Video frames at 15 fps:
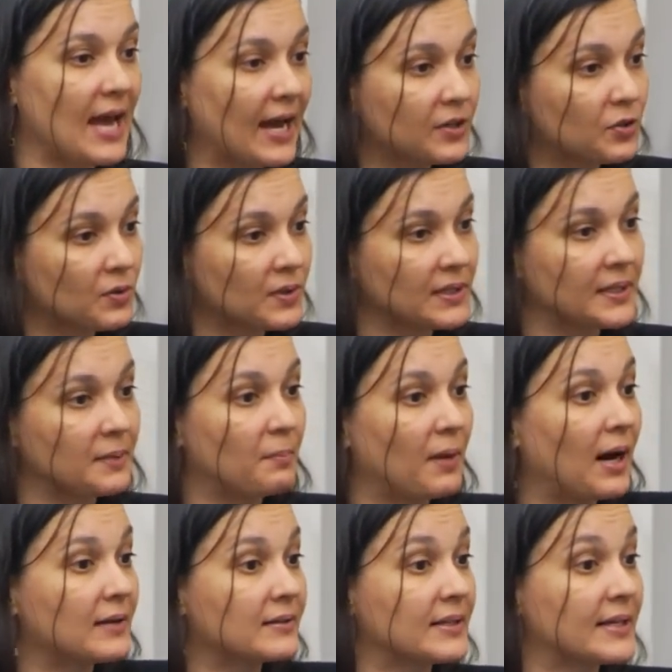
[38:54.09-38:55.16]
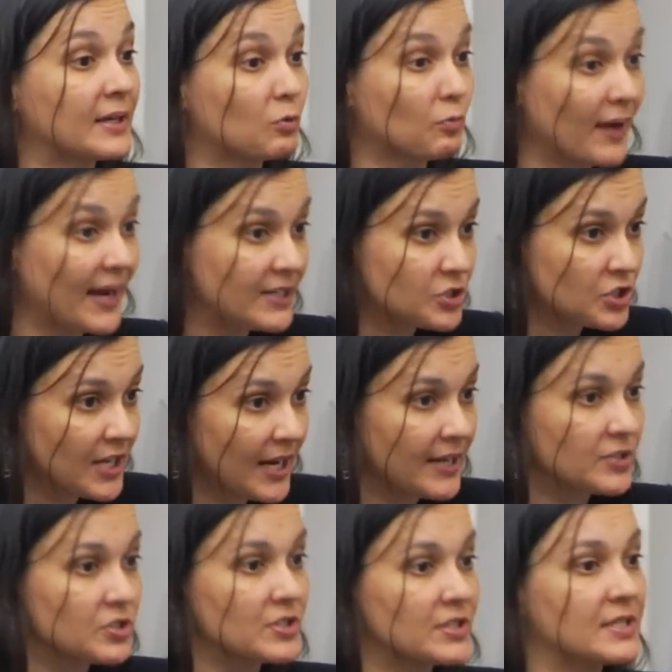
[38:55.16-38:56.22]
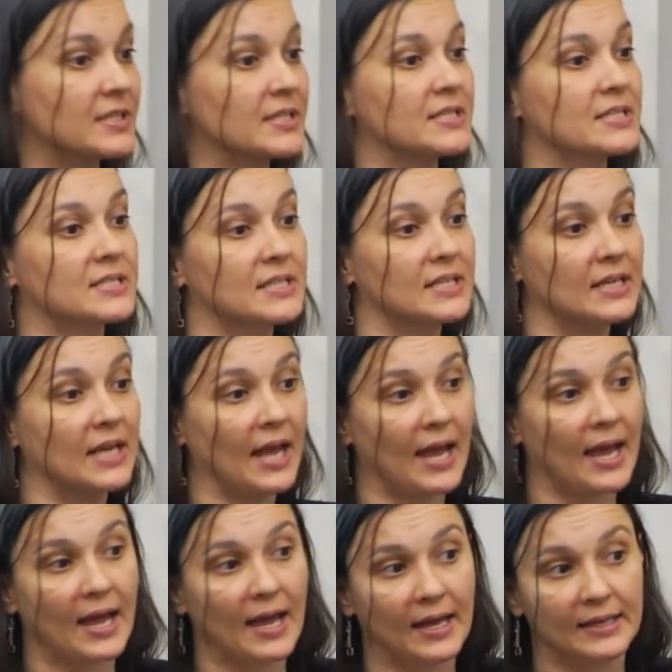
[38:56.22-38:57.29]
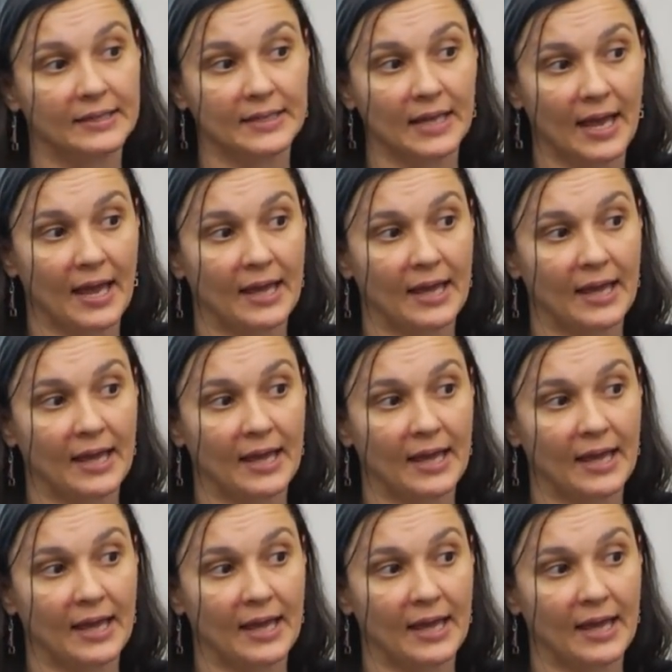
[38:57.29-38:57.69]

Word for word: accurately modeling rate changes and